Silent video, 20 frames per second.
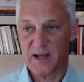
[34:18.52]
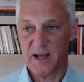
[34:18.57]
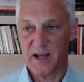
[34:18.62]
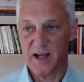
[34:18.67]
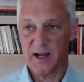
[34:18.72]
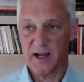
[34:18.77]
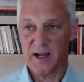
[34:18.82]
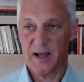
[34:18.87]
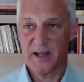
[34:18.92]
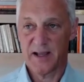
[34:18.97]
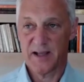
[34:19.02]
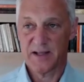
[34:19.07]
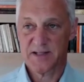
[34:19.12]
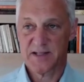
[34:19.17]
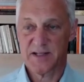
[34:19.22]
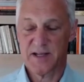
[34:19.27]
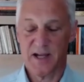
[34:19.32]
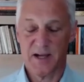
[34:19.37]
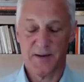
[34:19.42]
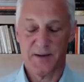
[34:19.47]
Uh,
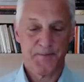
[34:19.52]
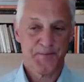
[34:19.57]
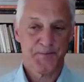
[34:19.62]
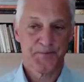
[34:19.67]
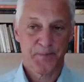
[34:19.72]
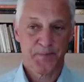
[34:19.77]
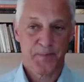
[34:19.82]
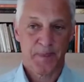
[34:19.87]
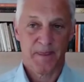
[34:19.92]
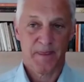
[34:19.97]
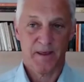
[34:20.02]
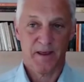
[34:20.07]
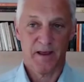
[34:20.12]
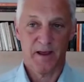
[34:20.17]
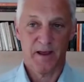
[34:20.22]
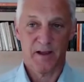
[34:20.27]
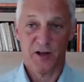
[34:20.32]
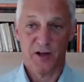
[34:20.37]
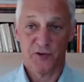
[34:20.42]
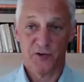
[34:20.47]
it's um,
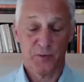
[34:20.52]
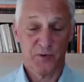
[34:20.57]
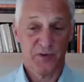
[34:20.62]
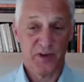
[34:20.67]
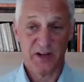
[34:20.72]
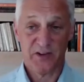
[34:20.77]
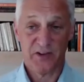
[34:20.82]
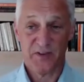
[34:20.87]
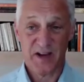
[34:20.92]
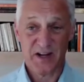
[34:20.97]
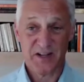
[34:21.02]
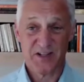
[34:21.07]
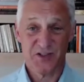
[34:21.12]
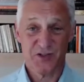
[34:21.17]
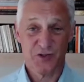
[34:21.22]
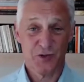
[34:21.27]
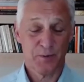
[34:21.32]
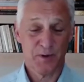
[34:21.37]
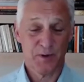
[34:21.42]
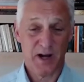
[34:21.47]
uh, customer satisfaction
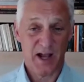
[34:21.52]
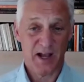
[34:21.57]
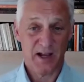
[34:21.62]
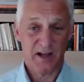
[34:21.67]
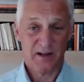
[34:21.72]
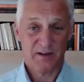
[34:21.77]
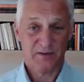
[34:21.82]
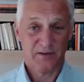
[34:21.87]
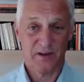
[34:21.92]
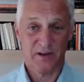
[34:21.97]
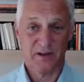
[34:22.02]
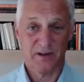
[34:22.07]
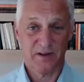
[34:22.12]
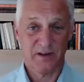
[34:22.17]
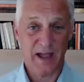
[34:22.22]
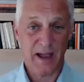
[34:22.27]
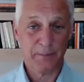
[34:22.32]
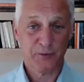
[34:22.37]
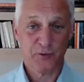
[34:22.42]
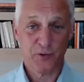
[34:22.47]
is super high.
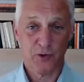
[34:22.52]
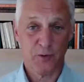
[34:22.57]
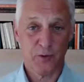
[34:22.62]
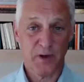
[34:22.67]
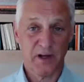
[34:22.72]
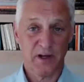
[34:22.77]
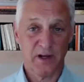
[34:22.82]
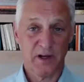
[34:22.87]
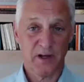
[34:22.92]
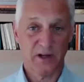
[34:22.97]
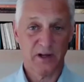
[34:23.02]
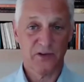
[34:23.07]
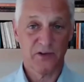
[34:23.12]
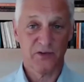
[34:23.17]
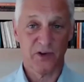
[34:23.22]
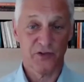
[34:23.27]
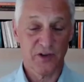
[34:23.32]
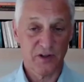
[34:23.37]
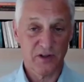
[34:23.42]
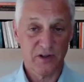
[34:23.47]
The App Store ratings are
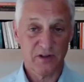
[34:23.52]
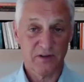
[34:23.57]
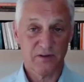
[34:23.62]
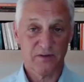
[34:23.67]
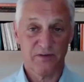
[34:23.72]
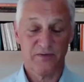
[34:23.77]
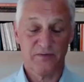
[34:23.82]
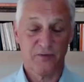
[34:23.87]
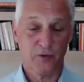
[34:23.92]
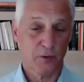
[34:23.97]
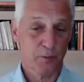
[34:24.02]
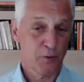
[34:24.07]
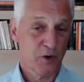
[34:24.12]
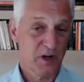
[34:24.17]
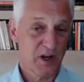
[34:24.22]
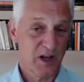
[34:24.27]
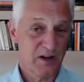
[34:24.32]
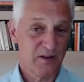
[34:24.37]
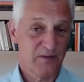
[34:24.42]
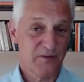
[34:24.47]
still
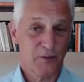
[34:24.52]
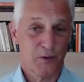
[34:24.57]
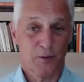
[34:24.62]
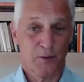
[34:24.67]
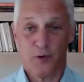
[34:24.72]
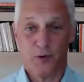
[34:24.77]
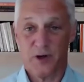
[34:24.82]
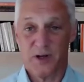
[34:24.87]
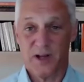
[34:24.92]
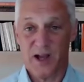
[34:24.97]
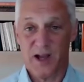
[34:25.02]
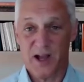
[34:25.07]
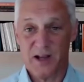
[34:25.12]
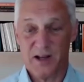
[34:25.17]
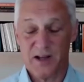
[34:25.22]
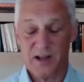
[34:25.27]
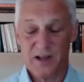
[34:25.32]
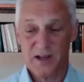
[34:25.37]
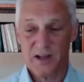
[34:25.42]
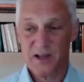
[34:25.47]
4.8,
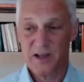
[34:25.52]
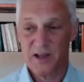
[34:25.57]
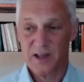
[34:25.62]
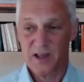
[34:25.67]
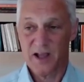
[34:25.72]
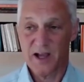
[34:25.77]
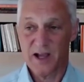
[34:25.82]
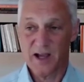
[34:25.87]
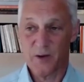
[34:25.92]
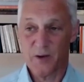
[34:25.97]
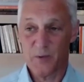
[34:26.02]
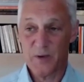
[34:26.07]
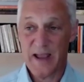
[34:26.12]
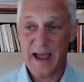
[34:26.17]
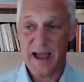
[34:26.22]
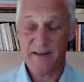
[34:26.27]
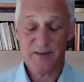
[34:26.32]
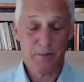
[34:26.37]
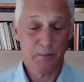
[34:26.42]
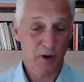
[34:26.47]
4.9. Uh, we
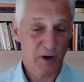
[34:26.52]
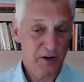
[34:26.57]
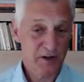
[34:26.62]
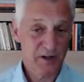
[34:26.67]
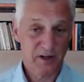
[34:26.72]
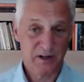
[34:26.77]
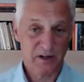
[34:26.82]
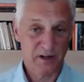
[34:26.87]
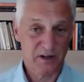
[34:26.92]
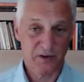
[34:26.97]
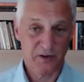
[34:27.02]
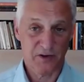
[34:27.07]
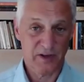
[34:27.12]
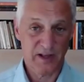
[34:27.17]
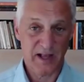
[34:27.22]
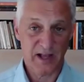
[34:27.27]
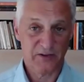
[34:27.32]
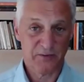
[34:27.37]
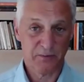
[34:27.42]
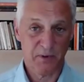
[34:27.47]
haven't marketed until the
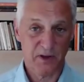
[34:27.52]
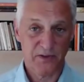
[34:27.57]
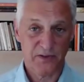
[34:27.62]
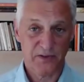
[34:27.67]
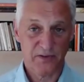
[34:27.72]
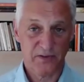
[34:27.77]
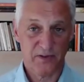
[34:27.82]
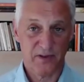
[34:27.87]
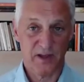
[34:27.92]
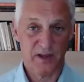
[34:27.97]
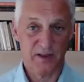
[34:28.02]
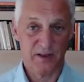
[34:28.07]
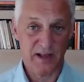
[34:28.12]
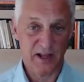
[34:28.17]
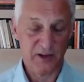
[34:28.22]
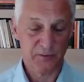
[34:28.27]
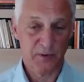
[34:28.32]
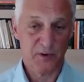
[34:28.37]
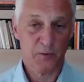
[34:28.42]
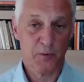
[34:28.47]
last month. Uh, the
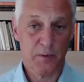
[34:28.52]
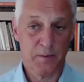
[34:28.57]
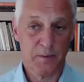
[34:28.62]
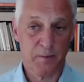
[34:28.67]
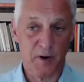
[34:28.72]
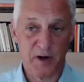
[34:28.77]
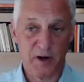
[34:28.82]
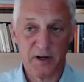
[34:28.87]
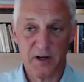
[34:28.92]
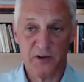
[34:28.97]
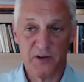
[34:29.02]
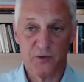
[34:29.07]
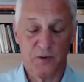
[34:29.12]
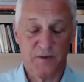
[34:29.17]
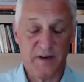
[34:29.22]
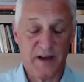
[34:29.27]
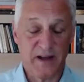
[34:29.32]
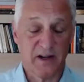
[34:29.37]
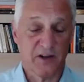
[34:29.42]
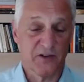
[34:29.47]
last month we've been marketing, so
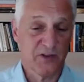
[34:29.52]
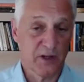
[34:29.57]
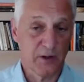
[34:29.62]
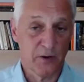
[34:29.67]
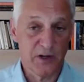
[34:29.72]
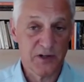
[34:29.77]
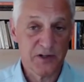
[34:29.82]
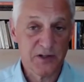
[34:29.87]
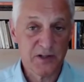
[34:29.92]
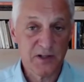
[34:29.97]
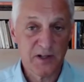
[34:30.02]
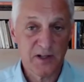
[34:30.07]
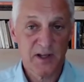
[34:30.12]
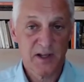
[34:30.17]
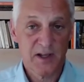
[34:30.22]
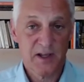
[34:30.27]
we've had an acceleration